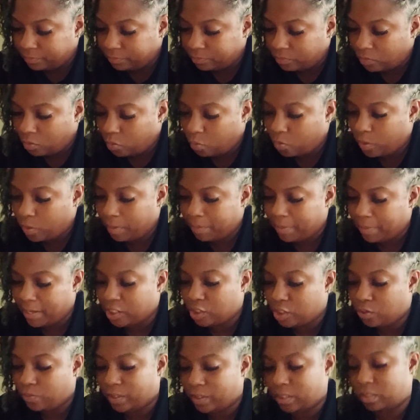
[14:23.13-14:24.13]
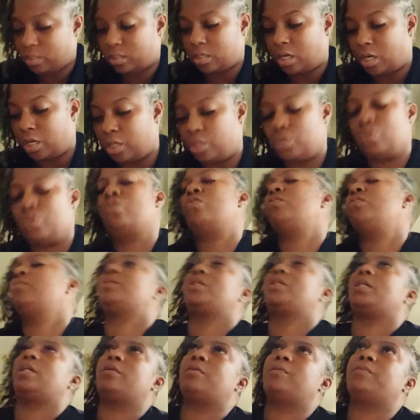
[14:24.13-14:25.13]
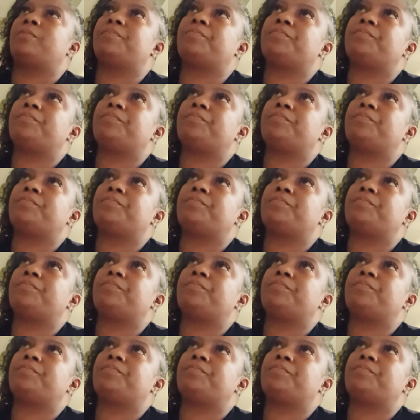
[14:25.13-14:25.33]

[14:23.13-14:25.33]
What made you want to start a YouTube channel?